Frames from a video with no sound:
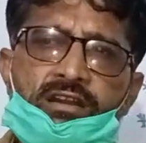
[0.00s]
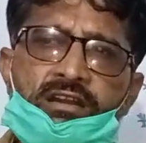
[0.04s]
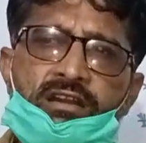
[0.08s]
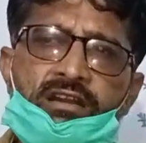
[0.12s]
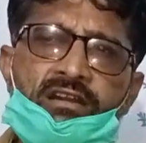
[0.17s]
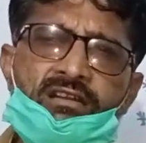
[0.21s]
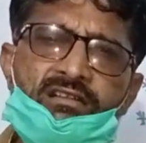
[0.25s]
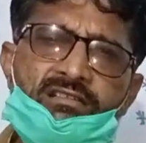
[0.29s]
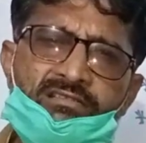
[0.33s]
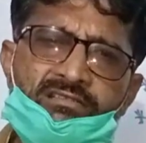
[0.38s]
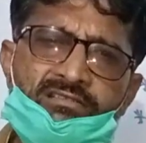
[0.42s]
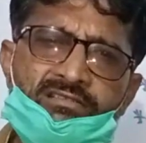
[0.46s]

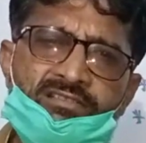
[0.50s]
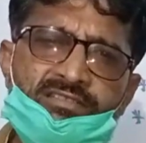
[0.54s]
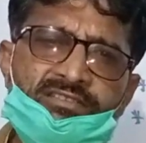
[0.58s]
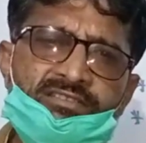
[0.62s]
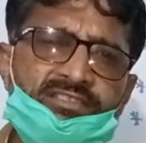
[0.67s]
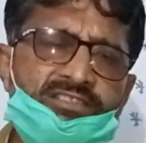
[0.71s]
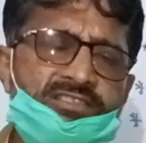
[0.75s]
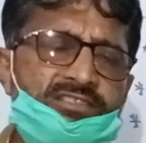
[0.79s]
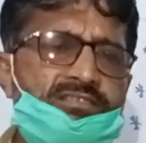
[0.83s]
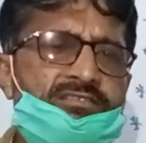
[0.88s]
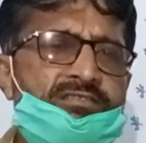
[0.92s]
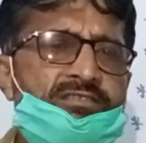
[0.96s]
All
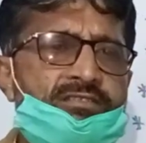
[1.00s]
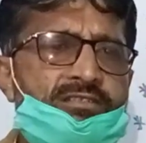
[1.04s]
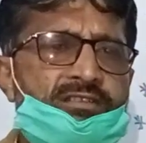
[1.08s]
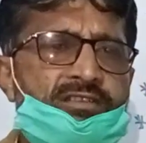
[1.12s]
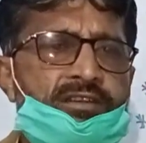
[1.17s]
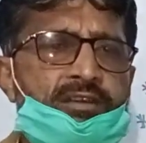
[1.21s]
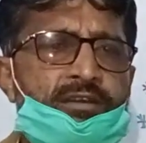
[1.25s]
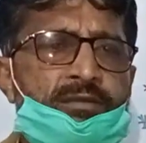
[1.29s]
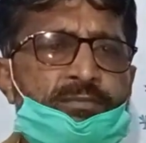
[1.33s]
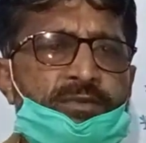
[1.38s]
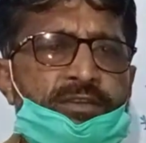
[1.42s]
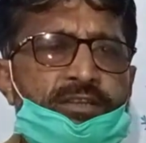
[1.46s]
these are
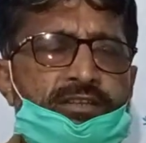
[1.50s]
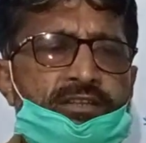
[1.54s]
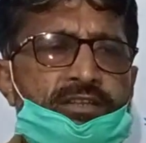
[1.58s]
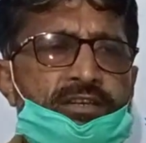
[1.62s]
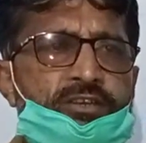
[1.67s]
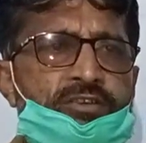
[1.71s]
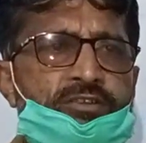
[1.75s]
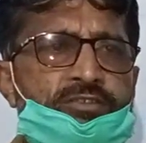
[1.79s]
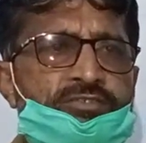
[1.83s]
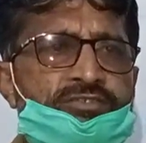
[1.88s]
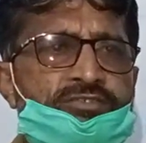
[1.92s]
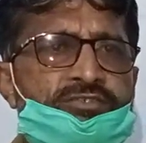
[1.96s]
common
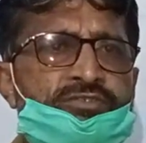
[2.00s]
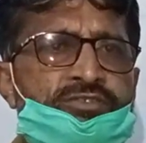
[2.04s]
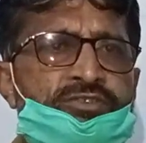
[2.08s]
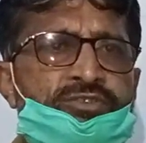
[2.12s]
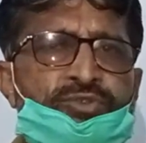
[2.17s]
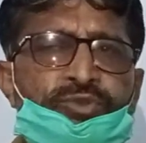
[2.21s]
nouns.